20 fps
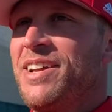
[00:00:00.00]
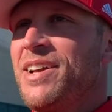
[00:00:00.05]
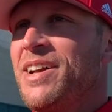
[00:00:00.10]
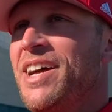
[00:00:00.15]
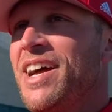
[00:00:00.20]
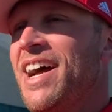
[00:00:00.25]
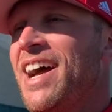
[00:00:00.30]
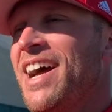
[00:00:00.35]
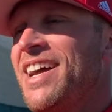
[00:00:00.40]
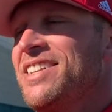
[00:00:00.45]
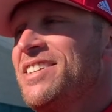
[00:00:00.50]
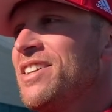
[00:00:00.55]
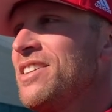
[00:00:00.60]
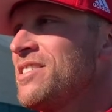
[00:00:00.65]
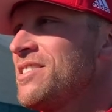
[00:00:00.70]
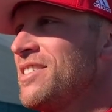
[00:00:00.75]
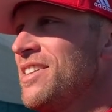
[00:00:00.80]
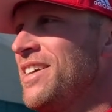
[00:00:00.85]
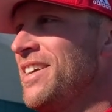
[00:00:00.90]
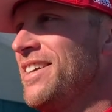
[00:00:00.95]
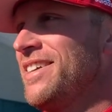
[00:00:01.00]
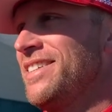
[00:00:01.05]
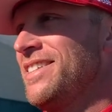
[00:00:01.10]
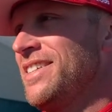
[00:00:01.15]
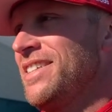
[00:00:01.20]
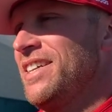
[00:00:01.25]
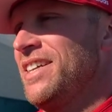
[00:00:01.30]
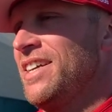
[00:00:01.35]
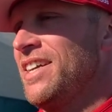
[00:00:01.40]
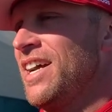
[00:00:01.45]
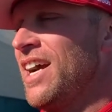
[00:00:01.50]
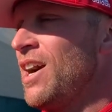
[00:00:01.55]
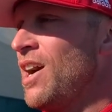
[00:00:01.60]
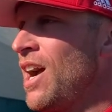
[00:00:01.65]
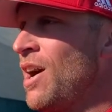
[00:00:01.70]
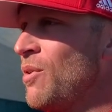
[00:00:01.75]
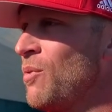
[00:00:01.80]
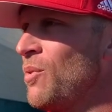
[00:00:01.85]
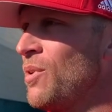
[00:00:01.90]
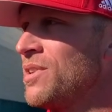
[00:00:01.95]
I
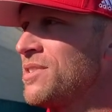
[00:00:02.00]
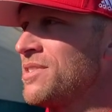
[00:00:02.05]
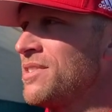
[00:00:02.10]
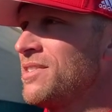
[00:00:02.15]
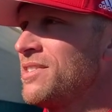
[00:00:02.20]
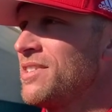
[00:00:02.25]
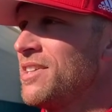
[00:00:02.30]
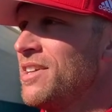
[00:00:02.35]
wasn't